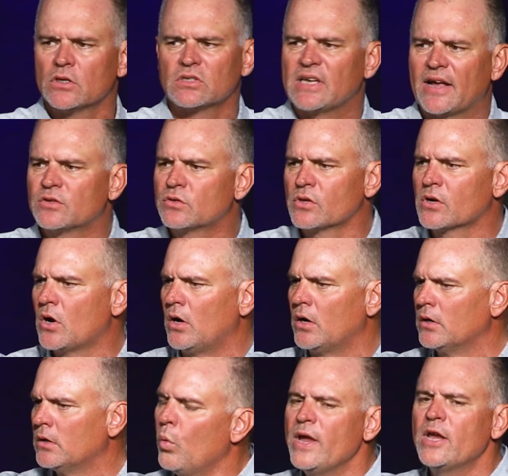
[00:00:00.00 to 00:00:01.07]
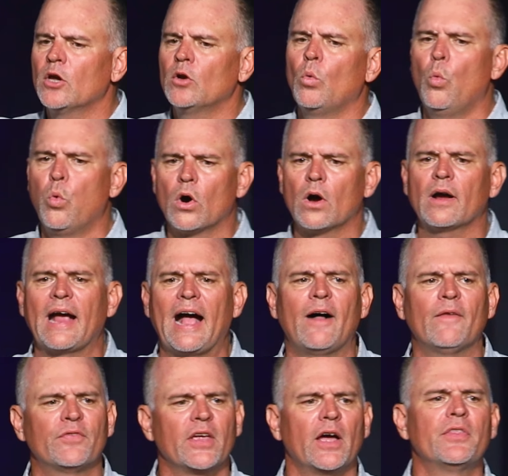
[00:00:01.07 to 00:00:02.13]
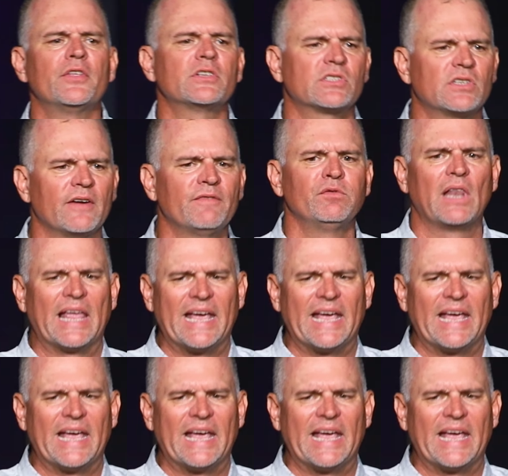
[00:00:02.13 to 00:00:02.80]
Just answer the call. We can work out the other stuff